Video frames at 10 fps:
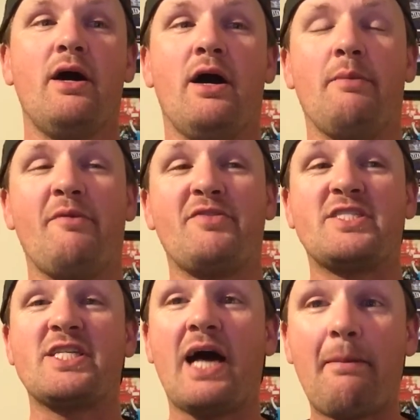Um, if
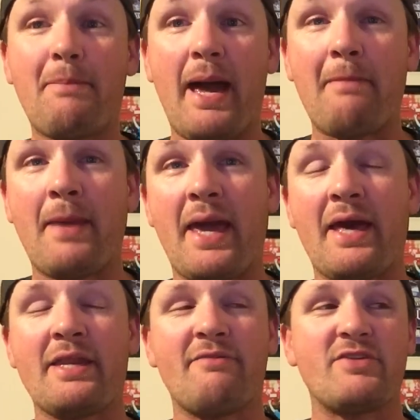it's not
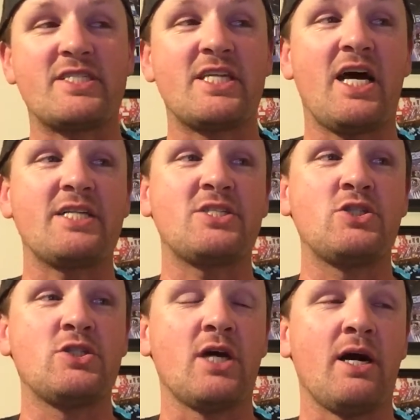Batman, if it's not
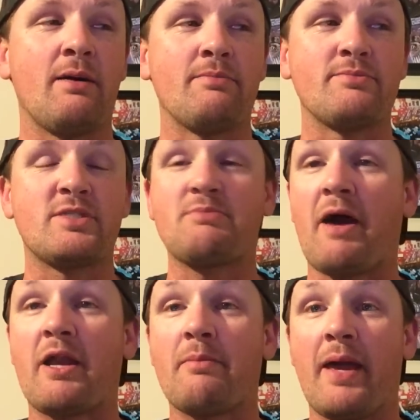um,
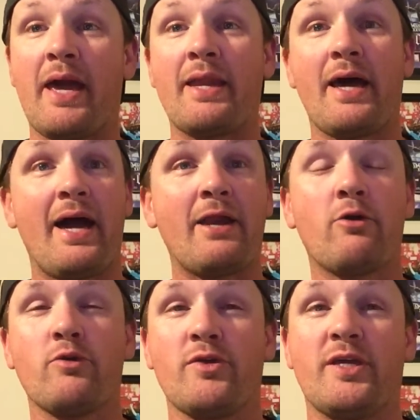Spider Man, I
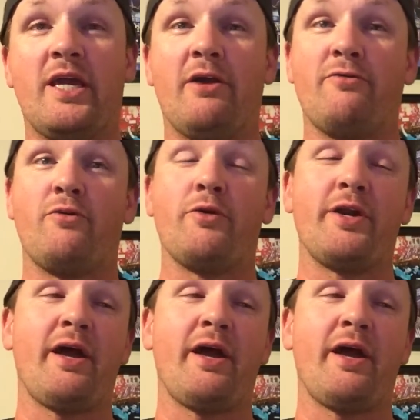don't really care for it.